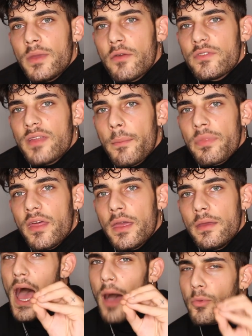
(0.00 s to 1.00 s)
me of
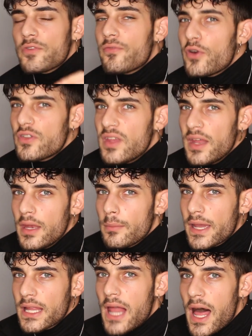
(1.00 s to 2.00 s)
something. I was 14 in
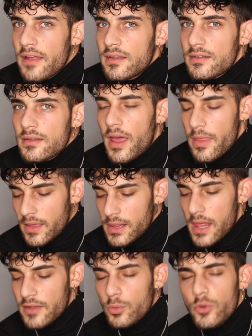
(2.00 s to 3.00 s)
my class and the
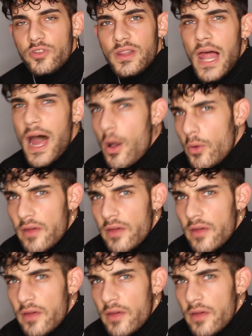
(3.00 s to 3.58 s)
class was loud,